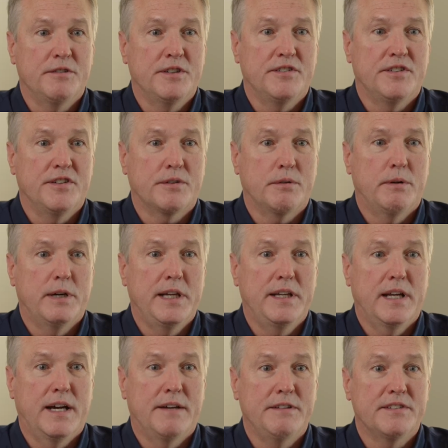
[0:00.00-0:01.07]
was just
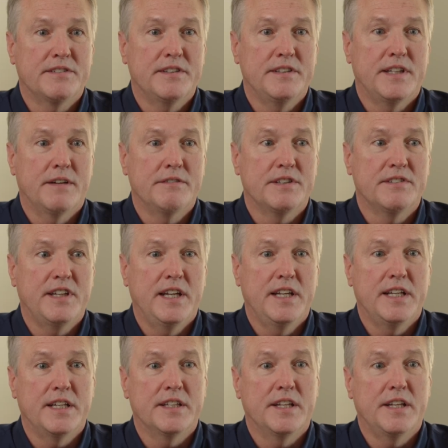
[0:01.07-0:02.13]
quite obviously devastating, and the